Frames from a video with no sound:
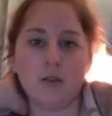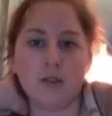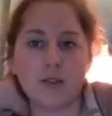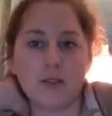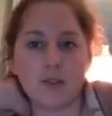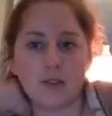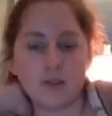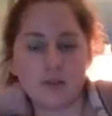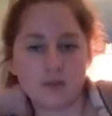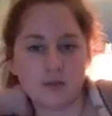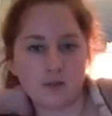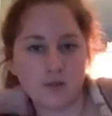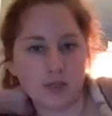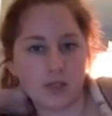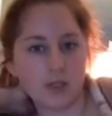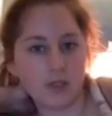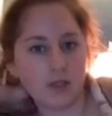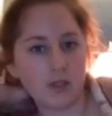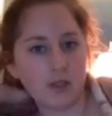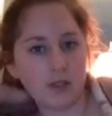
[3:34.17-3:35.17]
in
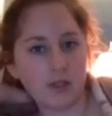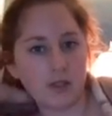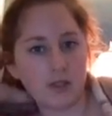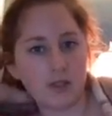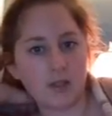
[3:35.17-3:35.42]
Australia